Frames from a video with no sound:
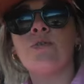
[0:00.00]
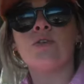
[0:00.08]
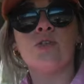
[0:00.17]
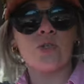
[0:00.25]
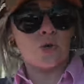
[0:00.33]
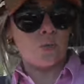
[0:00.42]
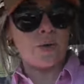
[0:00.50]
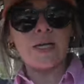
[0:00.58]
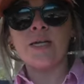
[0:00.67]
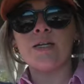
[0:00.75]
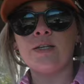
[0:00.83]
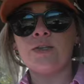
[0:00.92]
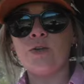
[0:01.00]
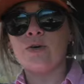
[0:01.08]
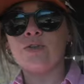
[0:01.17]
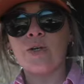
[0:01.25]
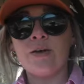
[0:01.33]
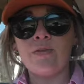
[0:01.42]
feels so weird
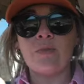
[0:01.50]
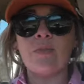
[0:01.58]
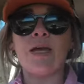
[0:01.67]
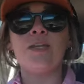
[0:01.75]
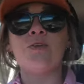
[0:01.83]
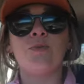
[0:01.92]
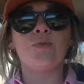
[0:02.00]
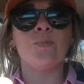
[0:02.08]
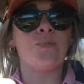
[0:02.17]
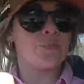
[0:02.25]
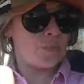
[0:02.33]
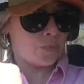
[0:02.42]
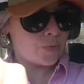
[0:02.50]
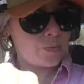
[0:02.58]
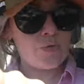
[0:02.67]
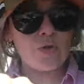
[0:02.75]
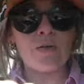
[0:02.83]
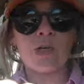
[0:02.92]
not driving manual.
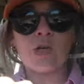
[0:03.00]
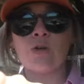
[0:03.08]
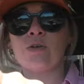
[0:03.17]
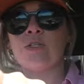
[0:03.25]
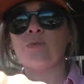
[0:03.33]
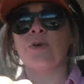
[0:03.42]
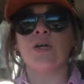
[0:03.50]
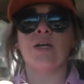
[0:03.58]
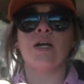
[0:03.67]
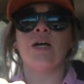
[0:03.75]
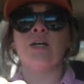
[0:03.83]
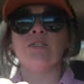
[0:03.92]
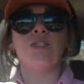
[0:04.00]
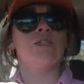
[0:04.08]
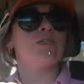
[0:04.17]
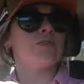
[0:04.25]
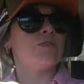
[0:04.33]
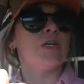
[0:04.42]
I'm driving Conor's work car just
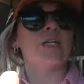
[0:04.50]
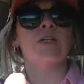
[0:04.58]
around